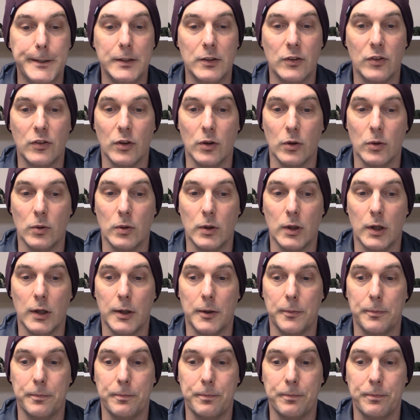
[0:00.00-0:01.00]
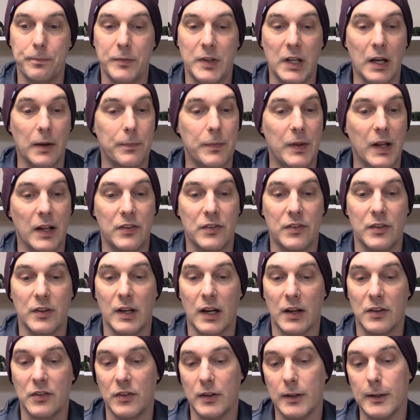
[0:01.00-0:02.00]
So yeah, that's the
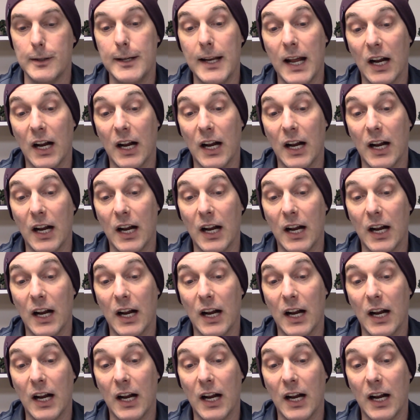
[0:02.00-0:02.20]
next thing.